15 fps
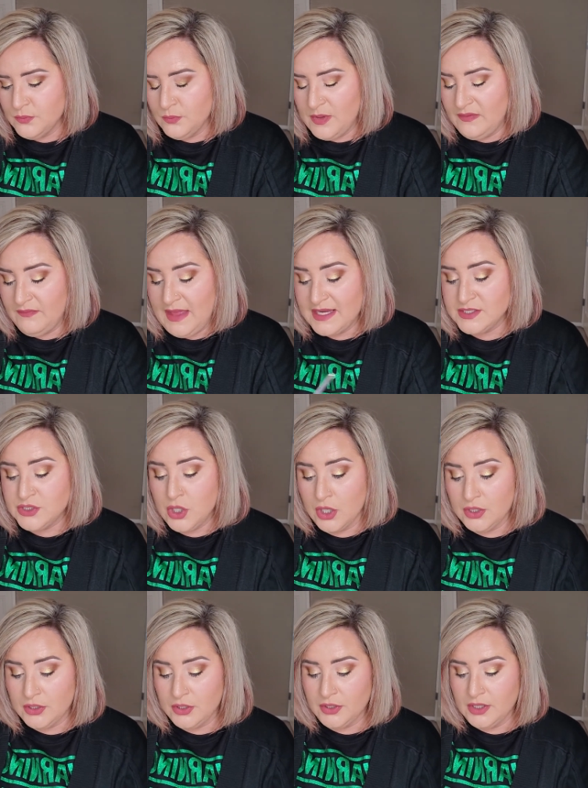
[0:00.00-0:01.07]
in that
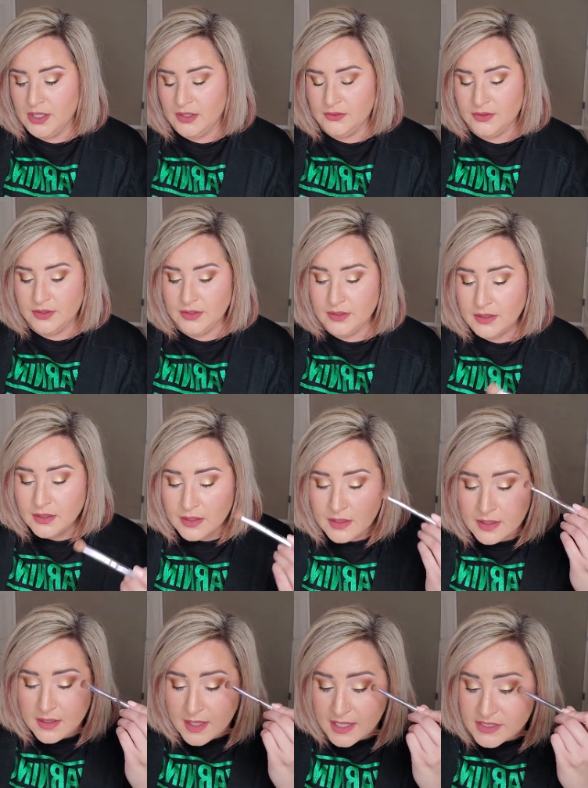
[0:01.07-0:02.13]
darker color
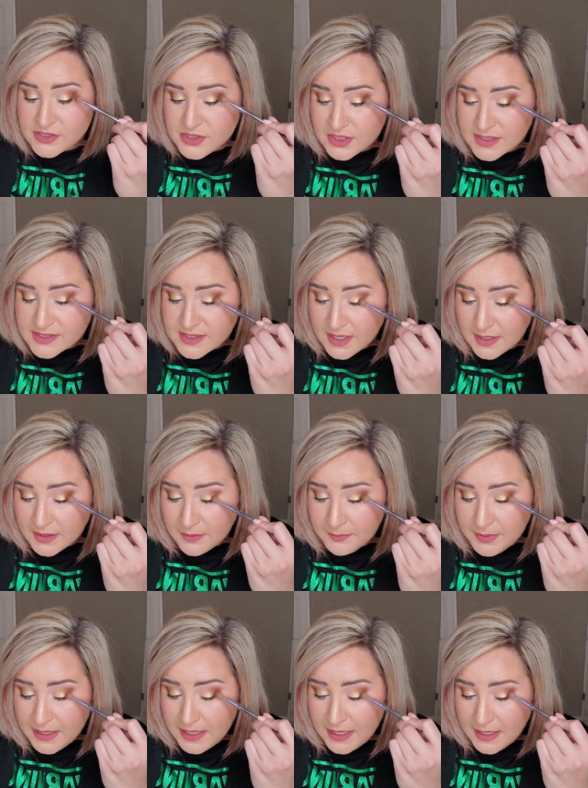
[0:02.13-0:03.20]
and just kind of
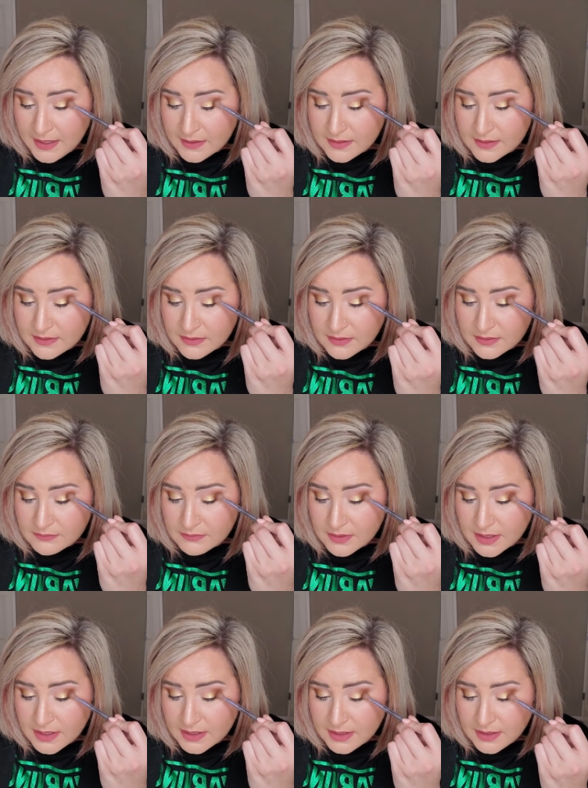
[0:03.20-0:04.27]
pack it on
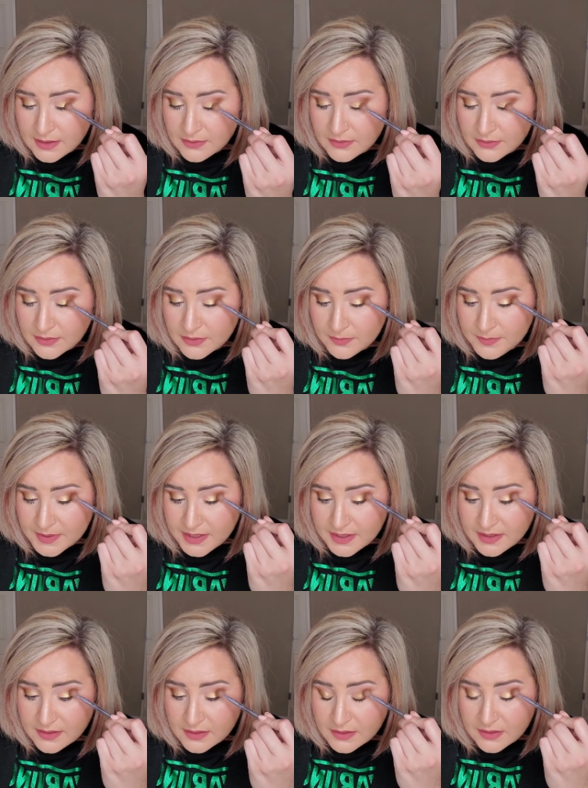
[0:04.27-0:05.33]
right here a little
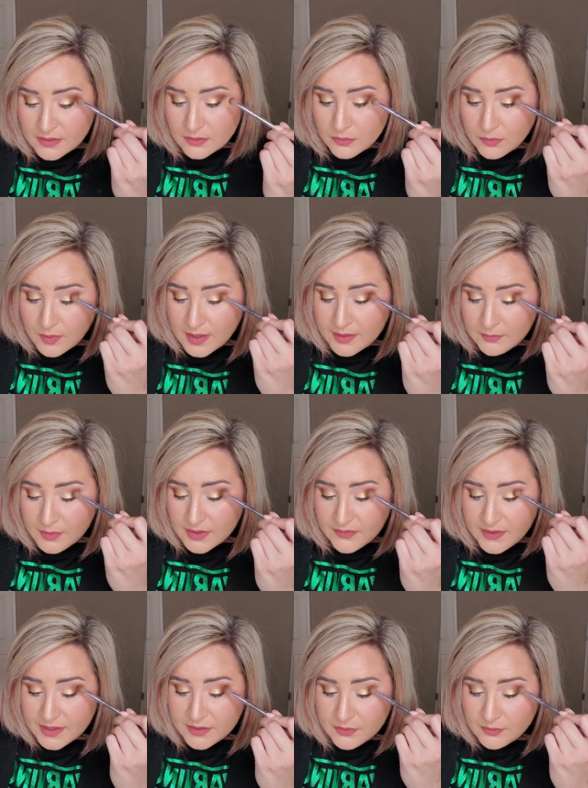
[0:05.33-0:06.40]
bit, right where
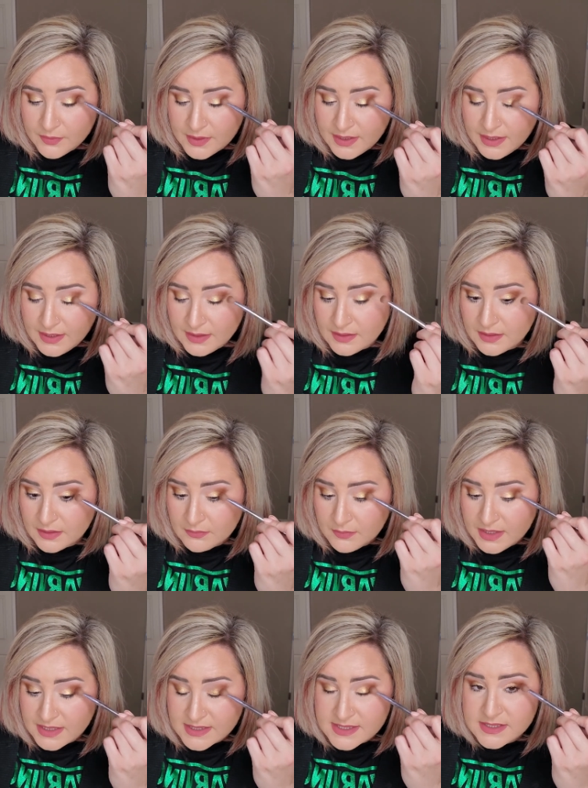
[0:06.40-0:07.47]
that green
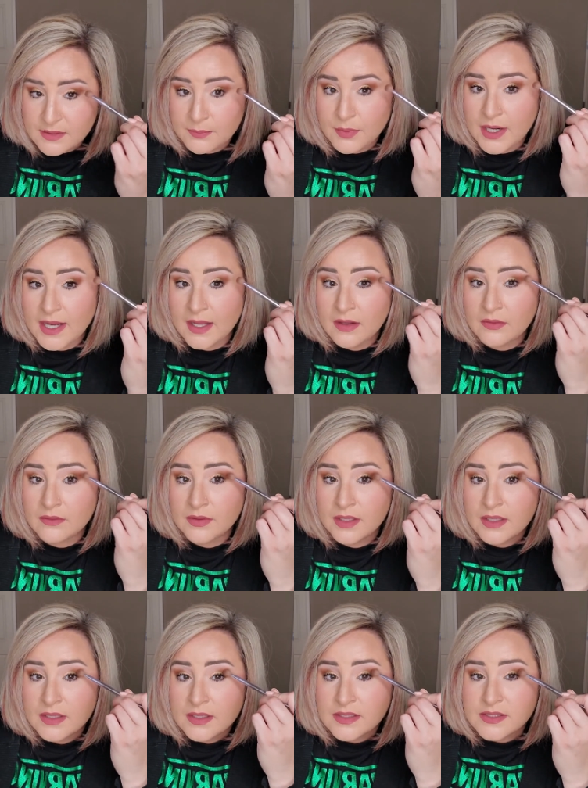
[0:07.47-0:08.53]
meets the brown
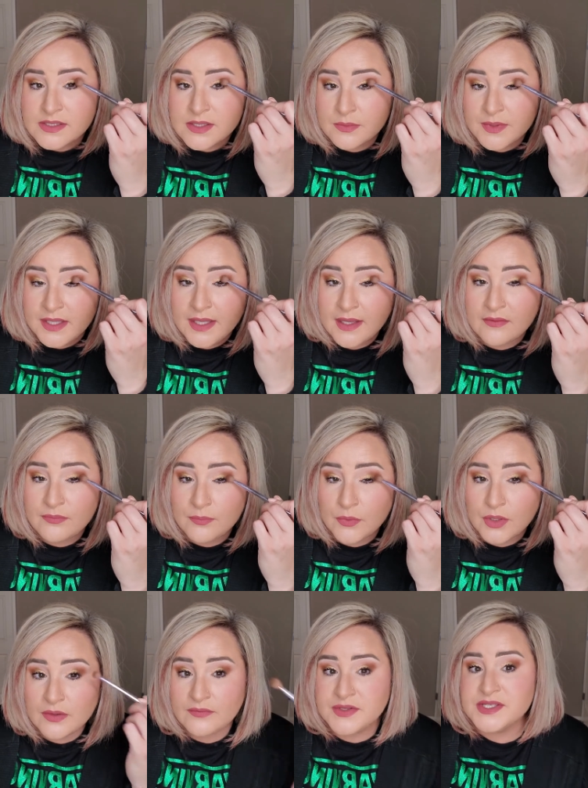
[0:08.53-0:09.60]
so we have
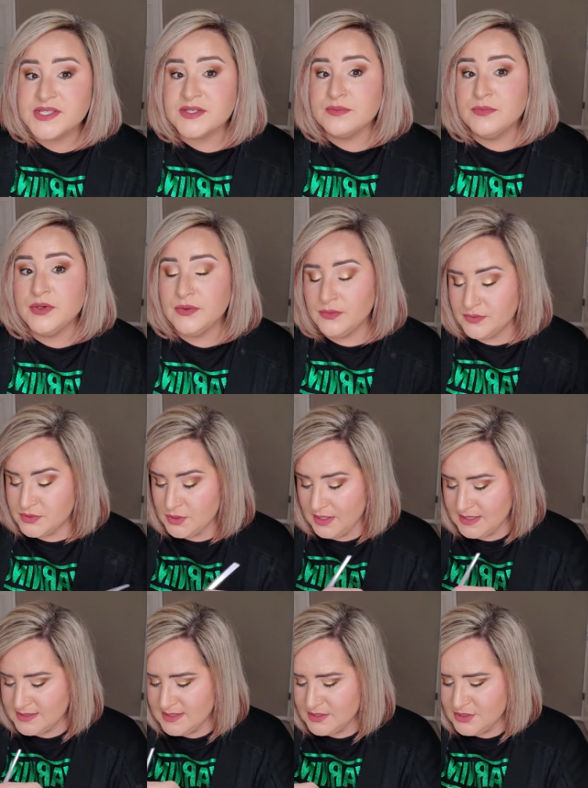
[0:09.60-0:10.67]
more of a smooth
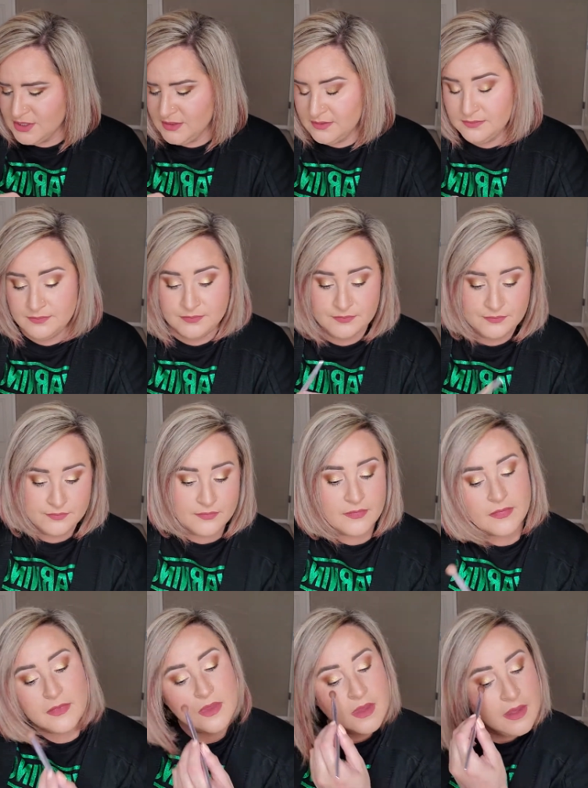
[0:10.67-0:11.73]
transition.
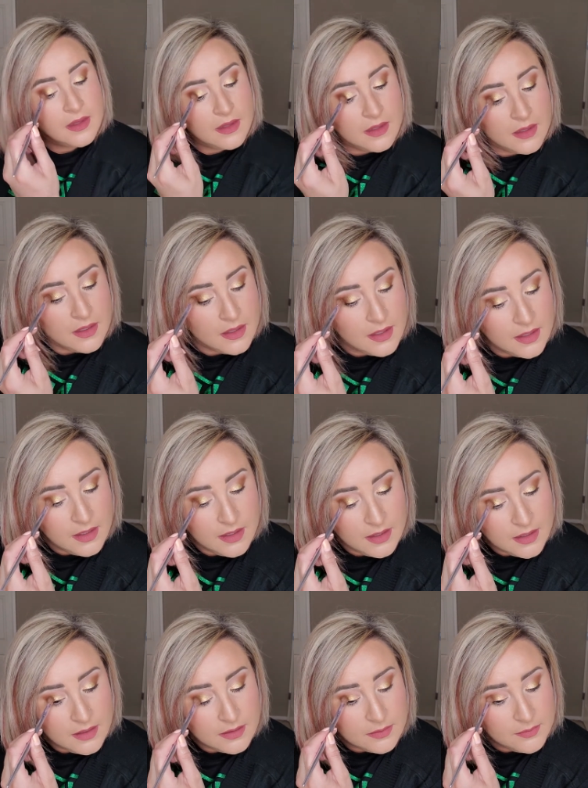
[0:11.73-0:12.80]

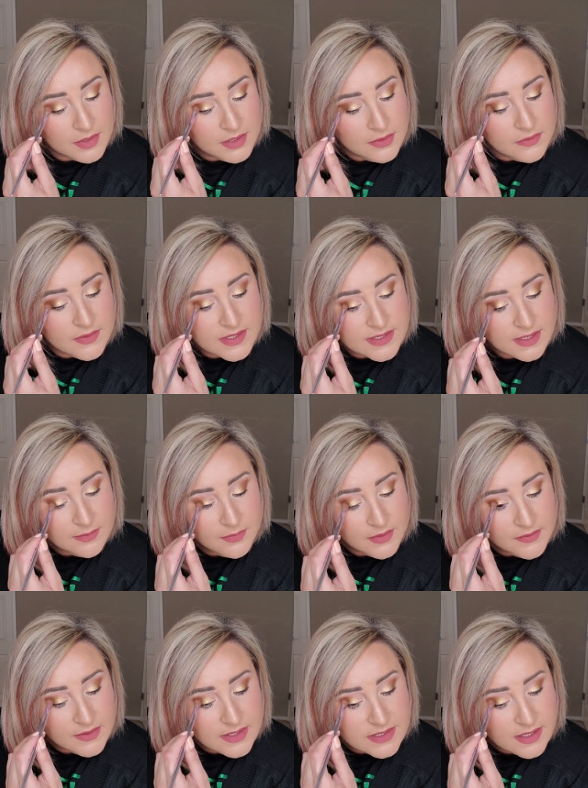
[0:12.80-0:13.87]
And I'm going to do the same on
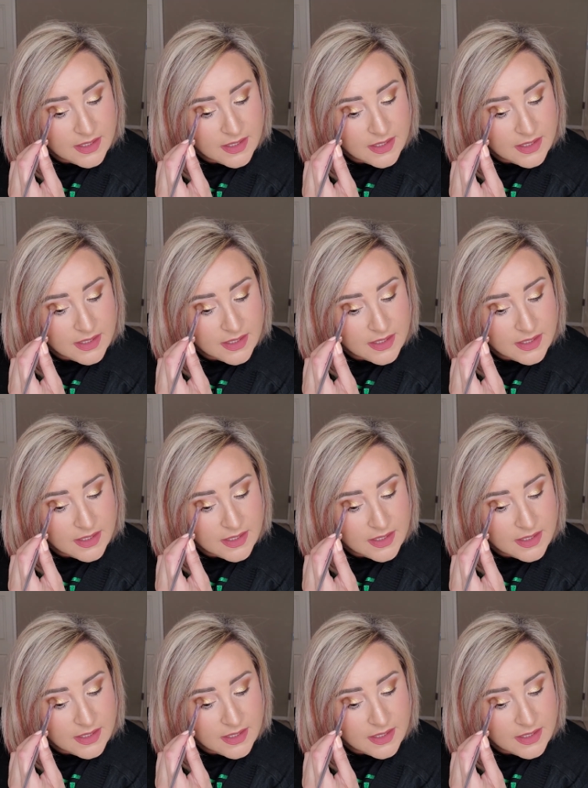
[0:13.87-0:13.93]
this